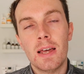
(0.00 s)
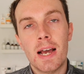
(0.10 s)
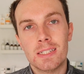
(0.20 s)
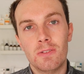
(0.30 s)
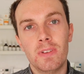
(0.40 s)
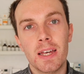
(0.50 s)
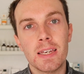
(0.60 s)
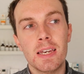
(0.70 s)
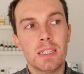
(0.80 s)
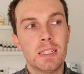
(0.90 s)
as of
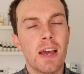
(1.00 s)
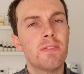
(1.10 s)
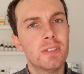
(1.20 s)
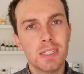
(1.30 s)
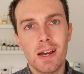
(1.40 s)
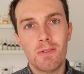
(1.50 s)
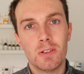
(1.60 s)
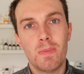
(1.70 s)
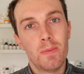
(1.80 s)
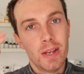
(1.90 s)
late is definitely down
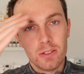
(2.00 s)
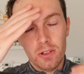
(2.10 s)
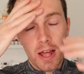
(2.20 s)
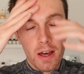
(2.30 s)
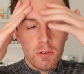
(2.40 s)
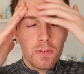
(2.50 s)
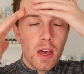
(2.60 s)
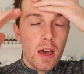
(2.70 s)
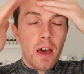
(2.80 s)
to my mental health.